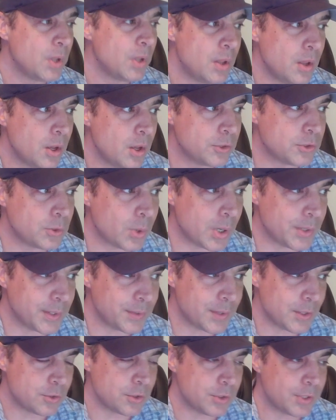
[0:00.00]
So I think
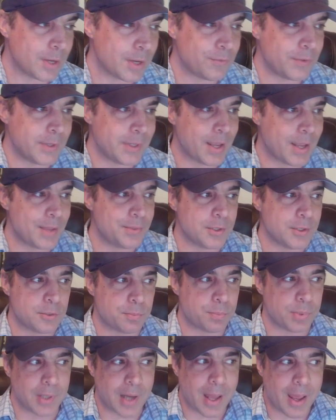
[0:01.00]
they should definitely get this.
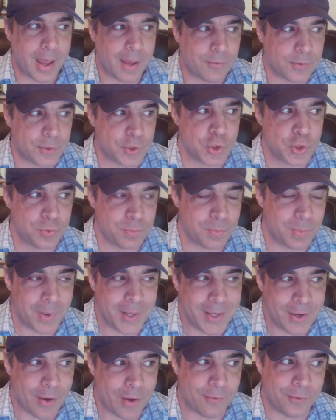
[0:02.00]
But I have
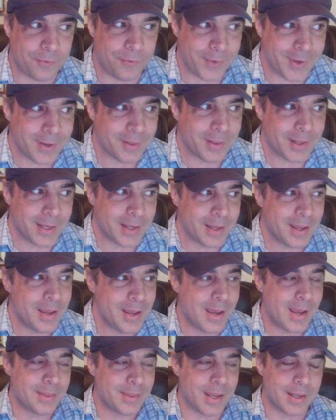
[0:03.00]
a feeling
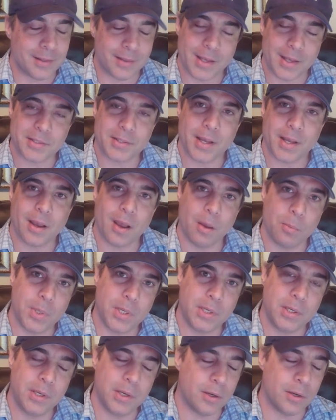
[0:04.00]
that unless they come
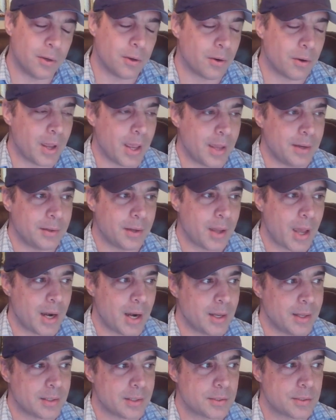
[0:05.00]
in here and kind
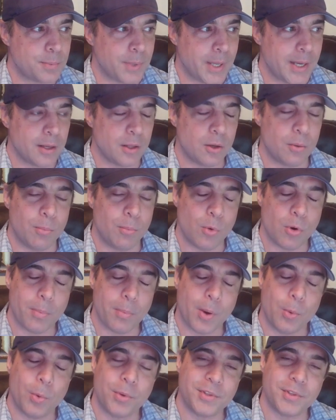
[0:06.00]
of explain a little more
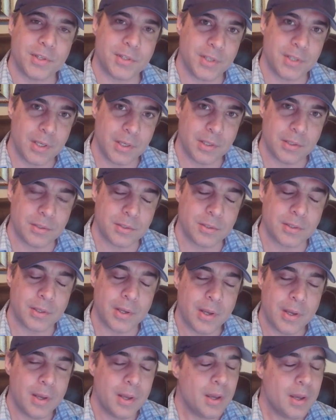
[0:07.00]
about what this is,
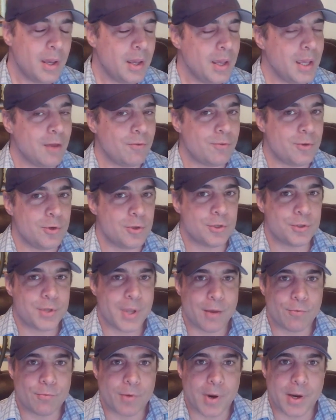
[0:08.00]
if you just
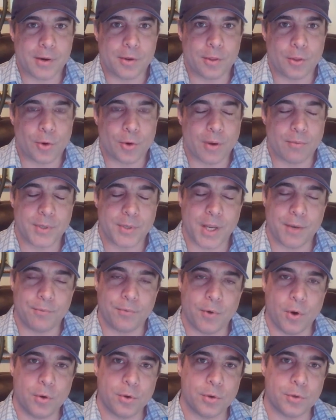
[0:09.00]
have regular everyday
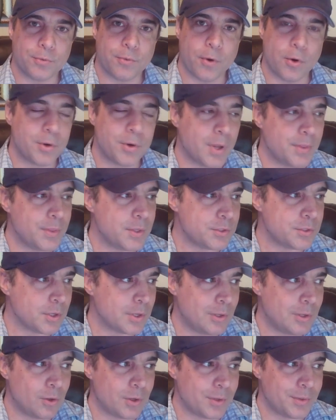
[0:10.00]
voters voting on this, they're
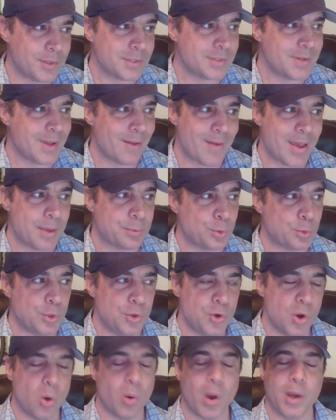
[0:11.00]
going to look at this and have absolutely
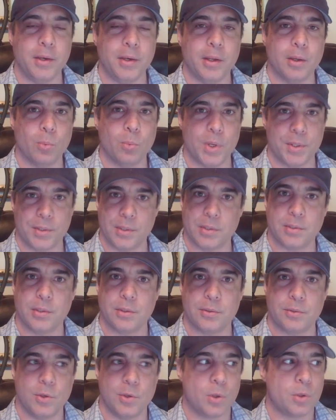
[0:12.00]
no idea what this
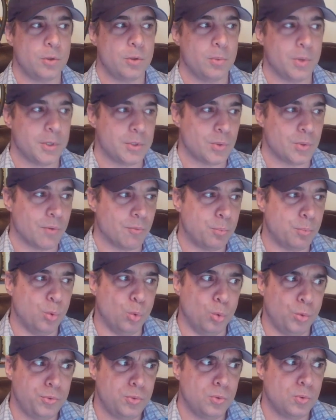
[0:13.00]
is, no clue whatsoever.
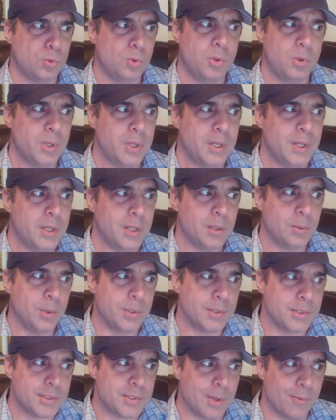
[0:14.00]
PoolTool? What
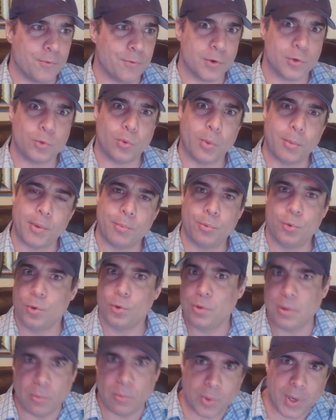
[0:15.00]
is it? Something for a swimming
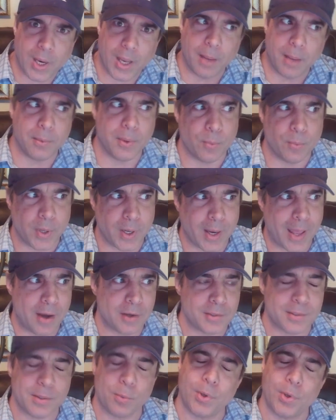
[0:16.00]
pool? And what
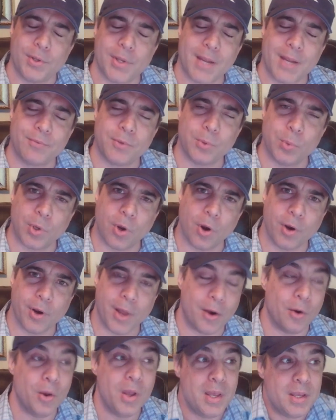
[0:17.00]
does that do with
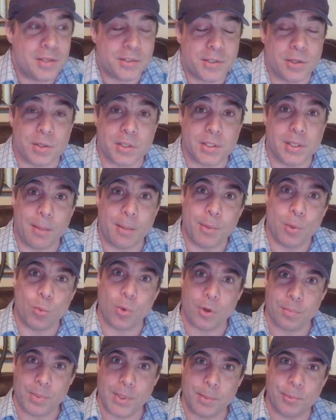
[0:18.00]
Cardano? Seriously,
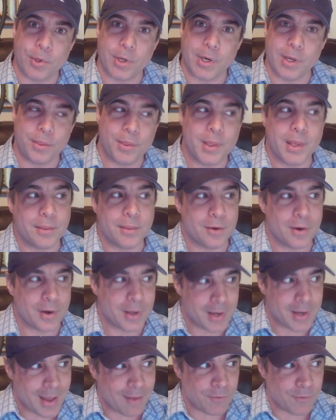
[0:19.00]
what are people going to think? They're
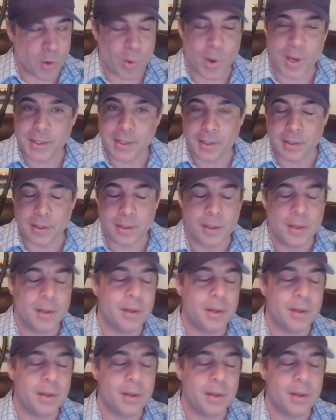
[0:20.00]
going to have no idea.